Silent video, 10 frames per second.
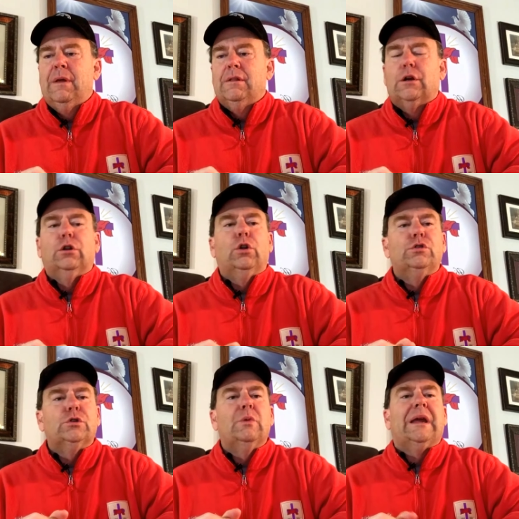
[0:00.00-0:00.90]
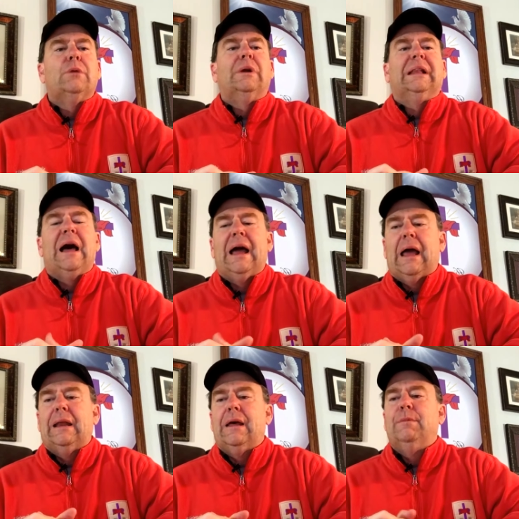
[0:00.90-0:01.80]
the closer we can rely
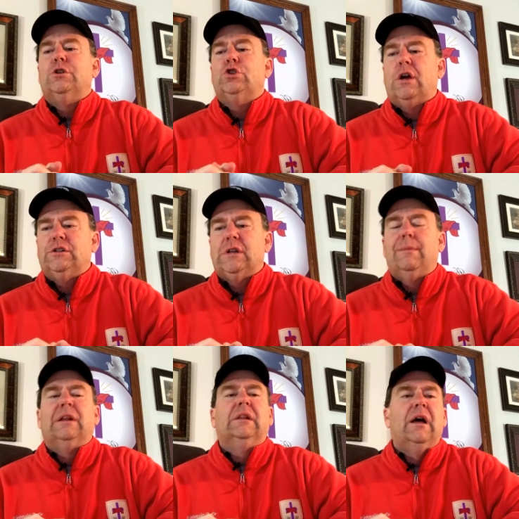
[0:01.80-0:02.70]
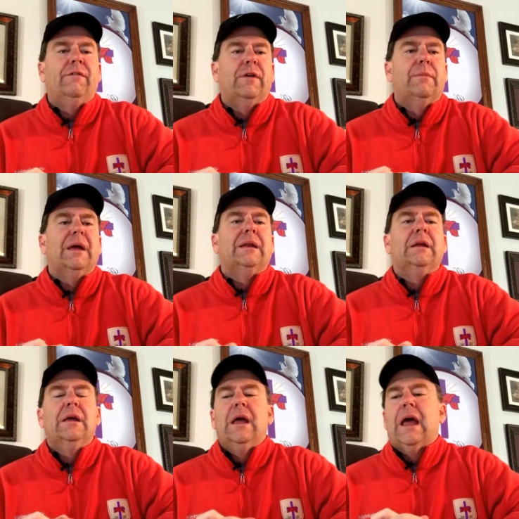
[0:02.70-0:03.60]
on him and trust him and love him and,
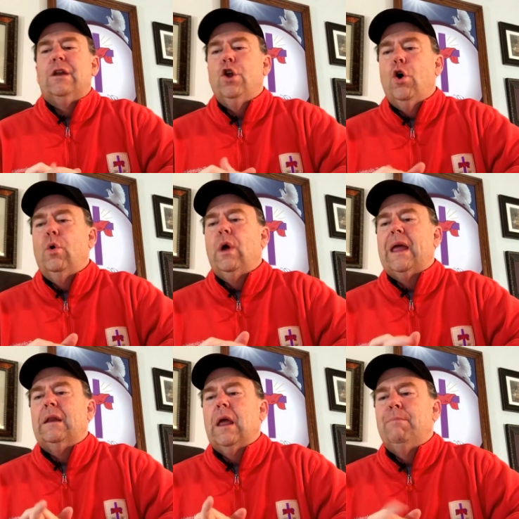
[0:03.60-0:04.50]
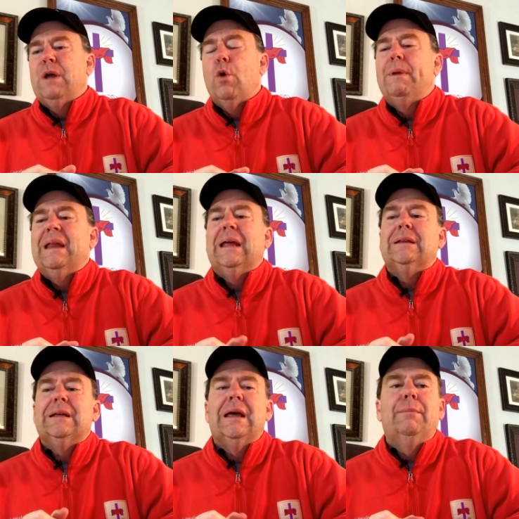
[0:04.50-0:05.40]
and know and, and be
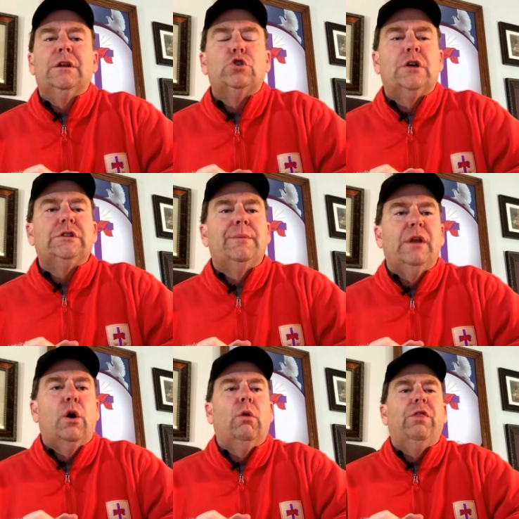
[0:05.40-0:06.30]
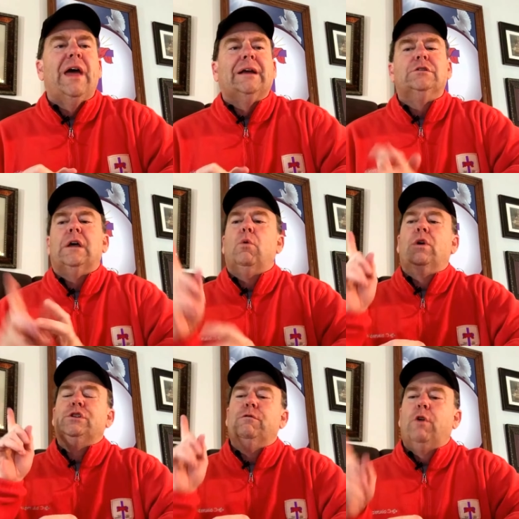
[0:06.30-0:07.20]
obedient to him and trust him in all things. That
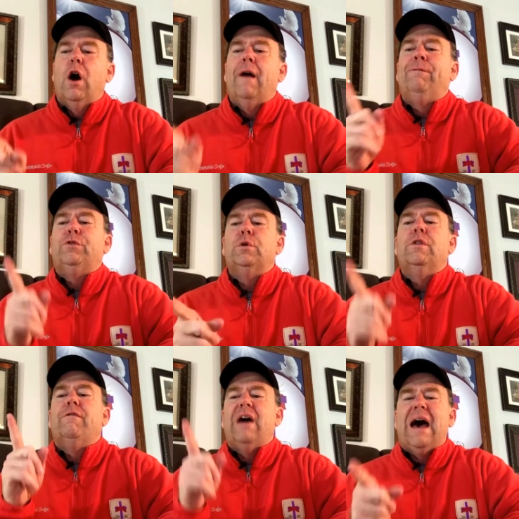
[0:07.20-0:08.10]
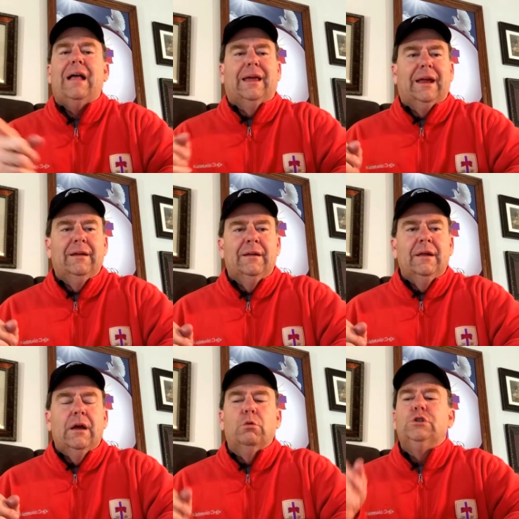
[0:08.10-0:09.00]
once you've gone through the valley,
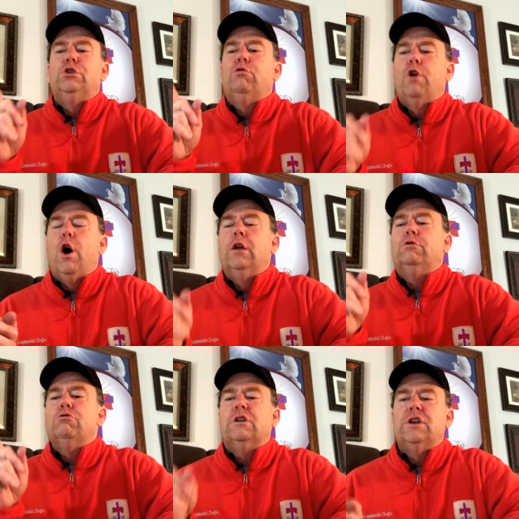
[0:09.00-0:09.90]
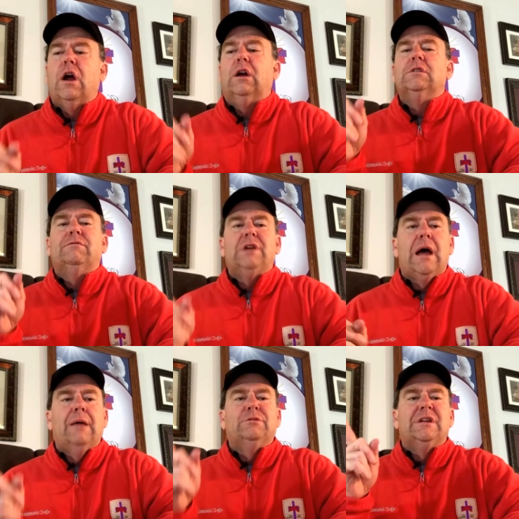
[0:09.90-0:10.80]
and once you've gone through the darkest of
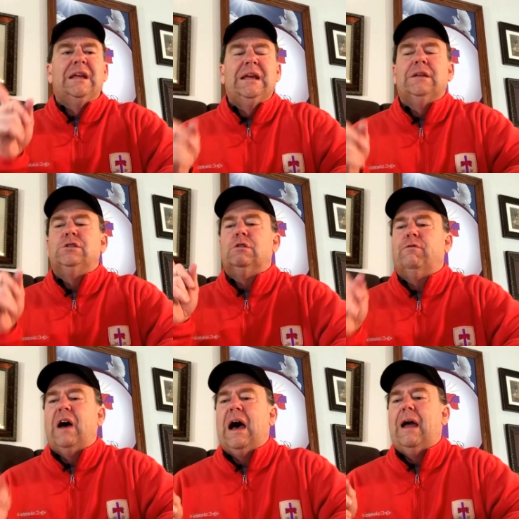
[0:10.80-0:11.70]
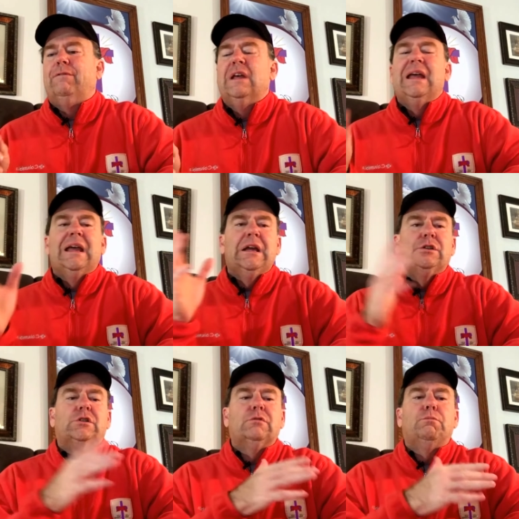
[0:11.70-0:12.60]
times and he has survived, he
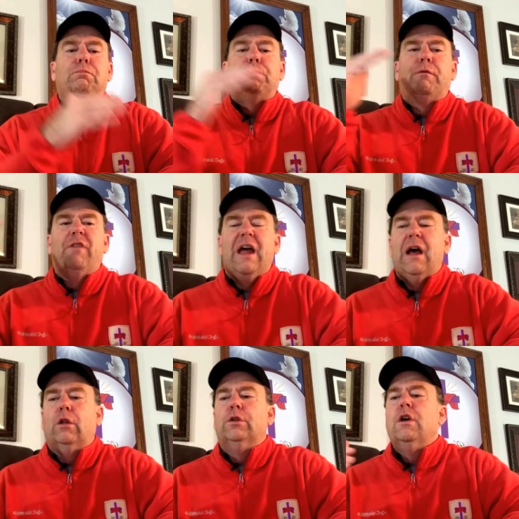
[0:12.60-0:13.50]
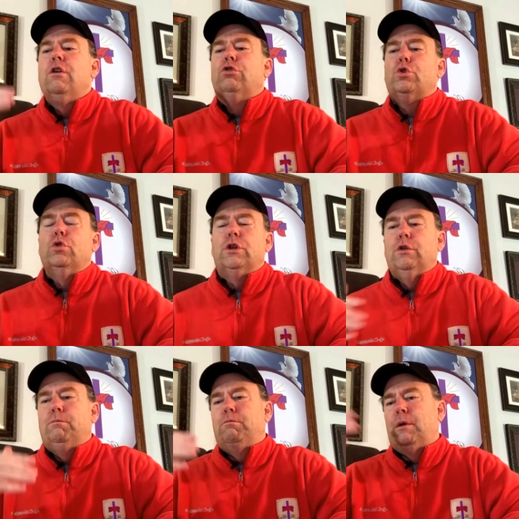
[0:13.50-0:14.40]
has prevailed through
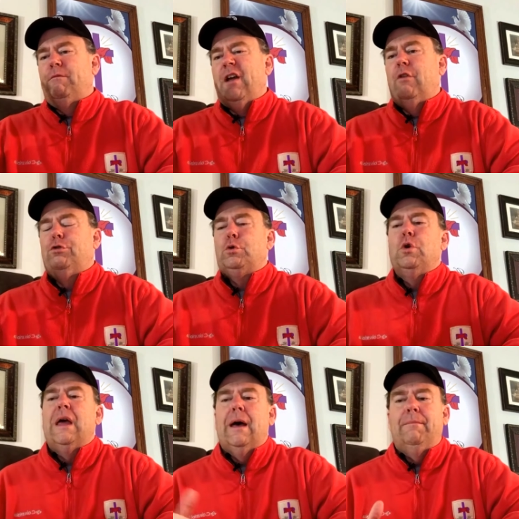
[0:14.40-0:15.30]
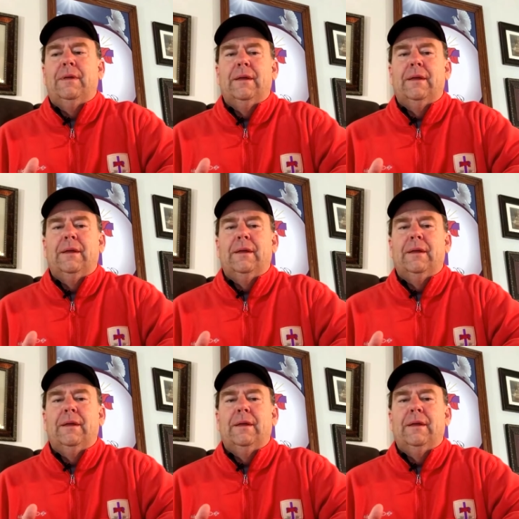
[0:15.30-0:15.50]
you prevailed through him,